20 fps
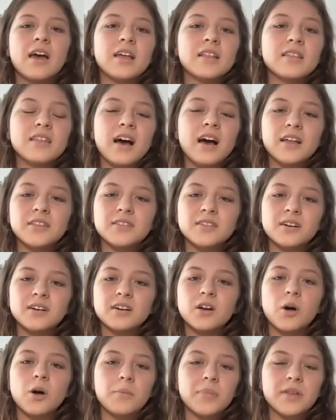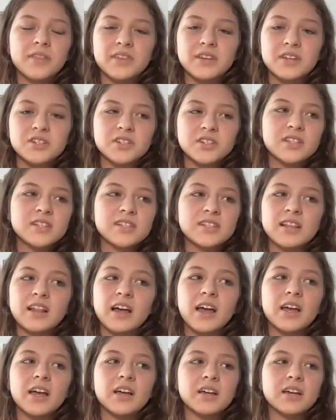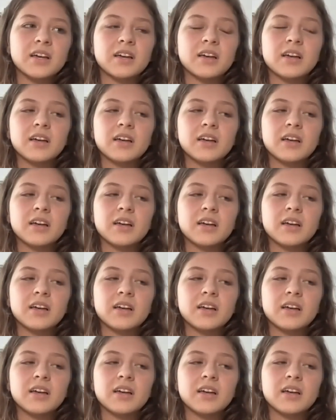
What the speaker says: other competitions, like